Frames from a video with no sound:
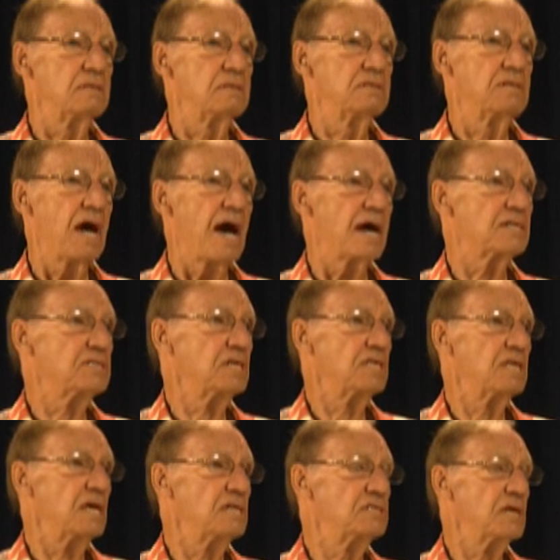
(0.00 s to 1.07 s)
toxic
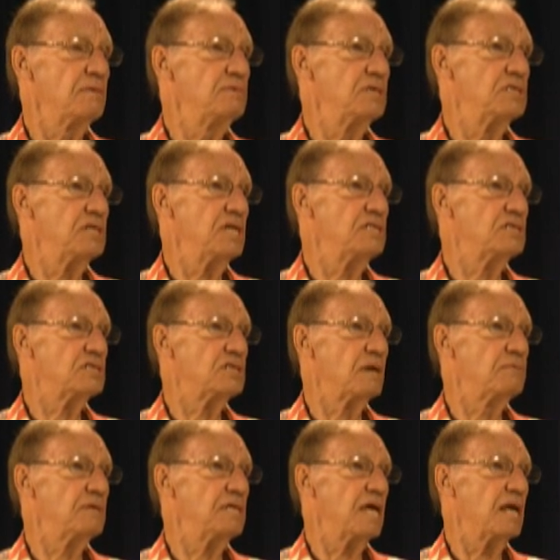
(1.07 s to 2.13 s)
thing, some disease or
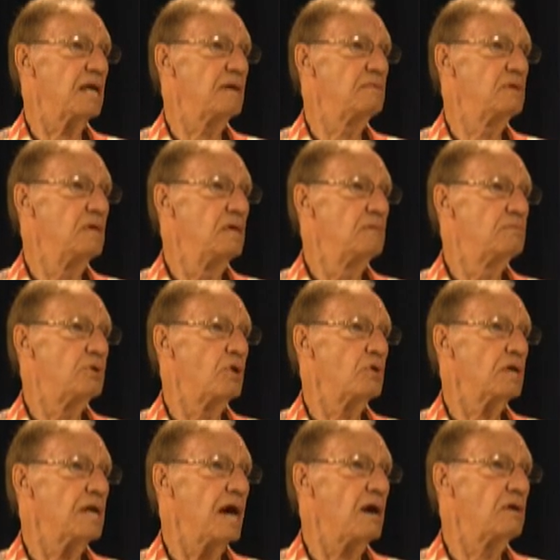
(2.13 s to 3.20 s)
something that had
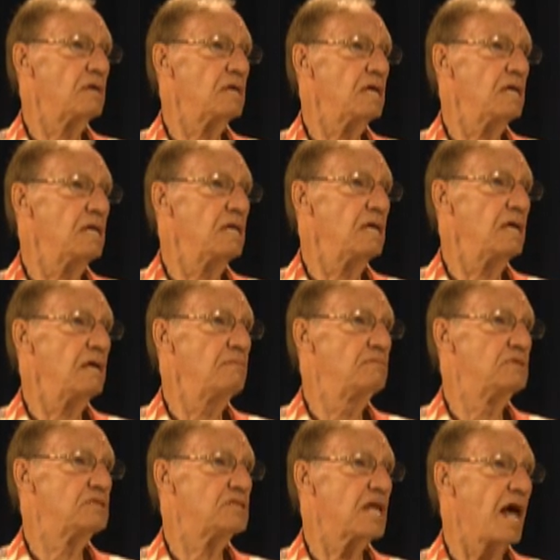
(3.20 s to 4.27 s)
broken out in, in
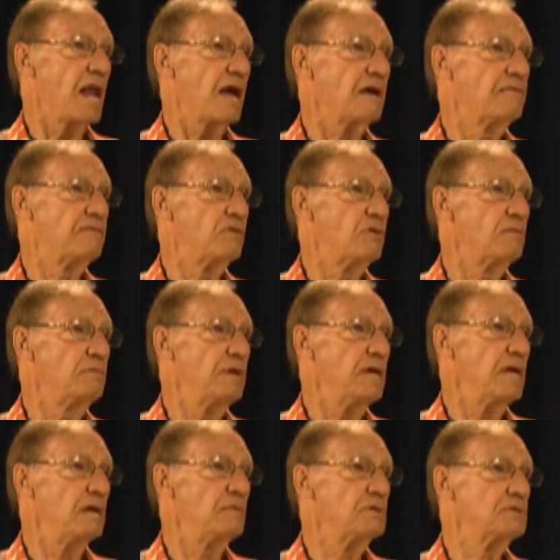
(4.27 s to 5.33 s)
Stalag
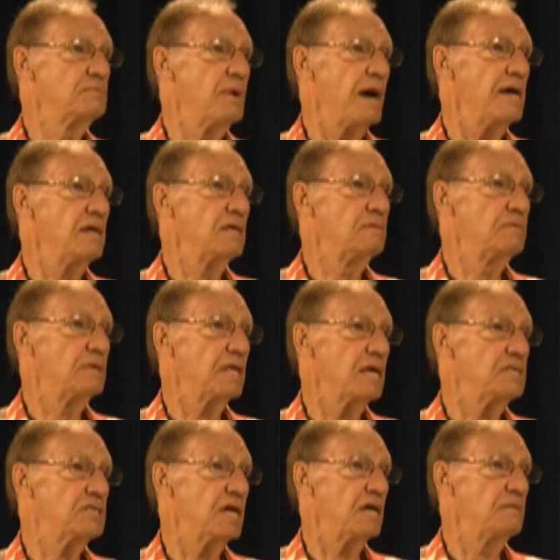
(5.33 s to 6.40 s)
4B. It was minor, but they
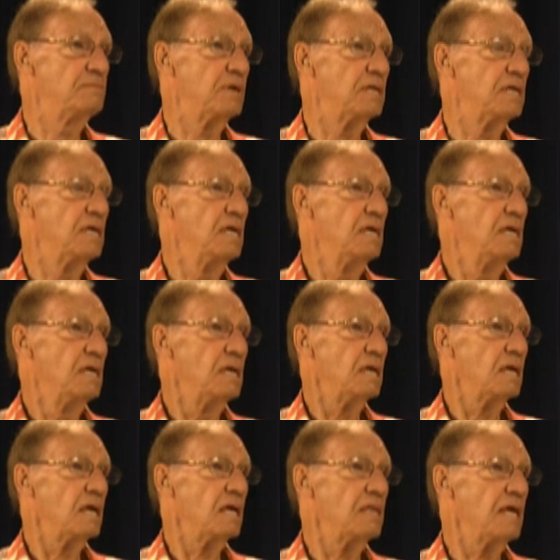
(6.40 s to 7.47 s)
said, but
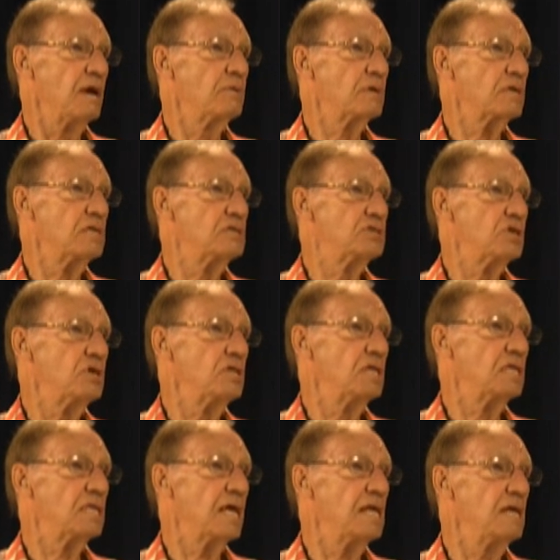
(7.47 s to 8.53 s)
uh, they were concerned
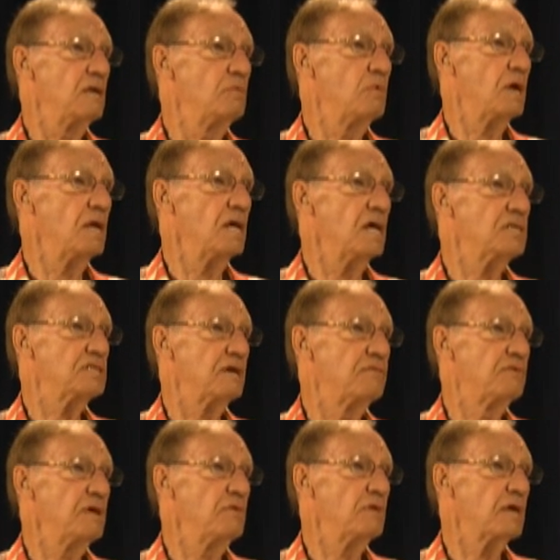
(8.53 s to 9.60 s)
that they didn't want us,
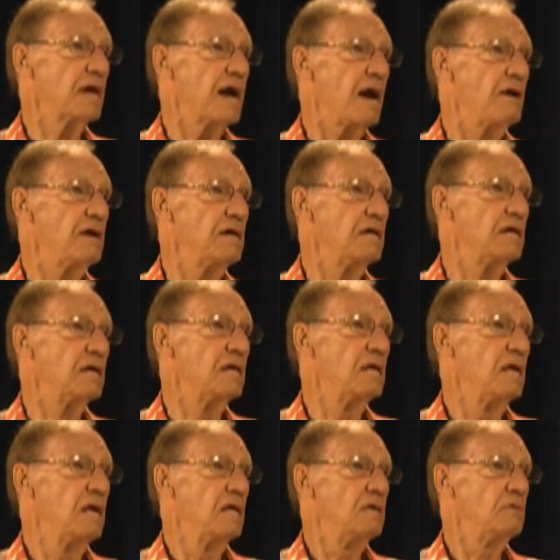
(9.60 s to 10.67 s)
if we were carrying it,
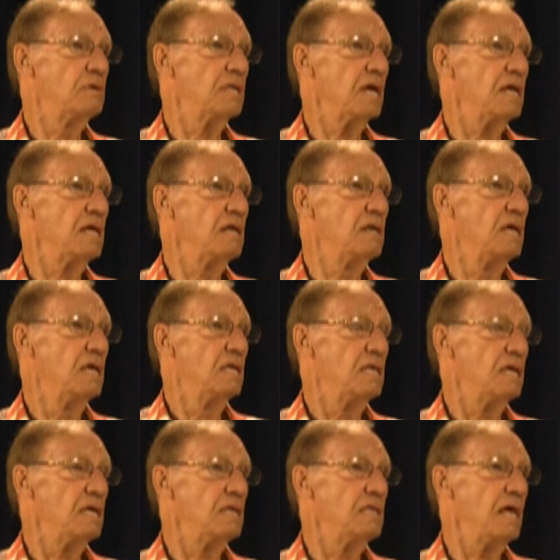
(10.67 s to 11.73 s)
they didn't,
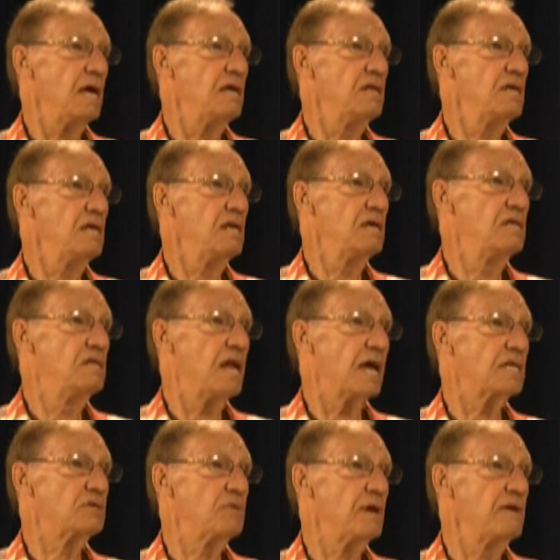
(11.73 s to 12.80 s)
they needed
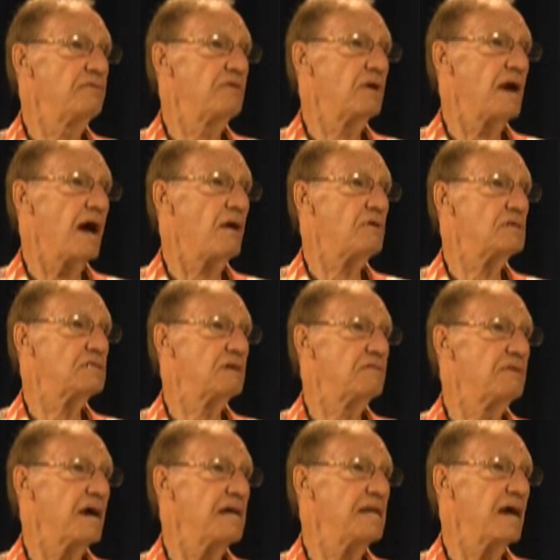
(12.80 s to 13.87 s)
like 24 hours to
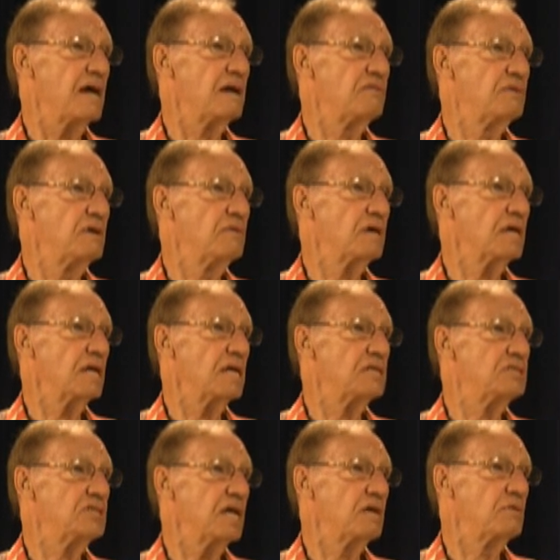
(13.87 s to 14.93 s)
find out if we were going to get
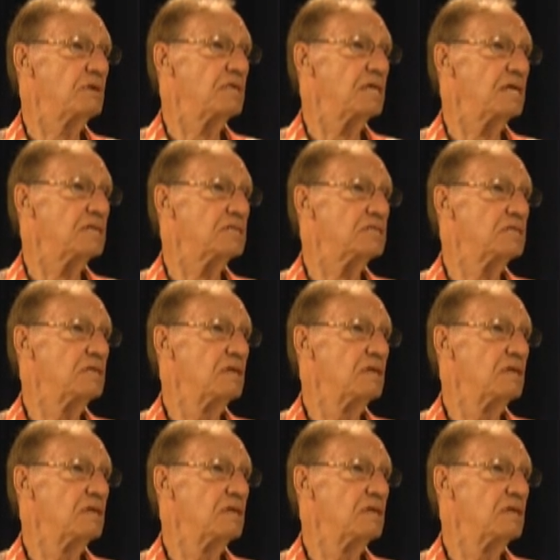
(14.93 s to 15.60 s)
sick with this,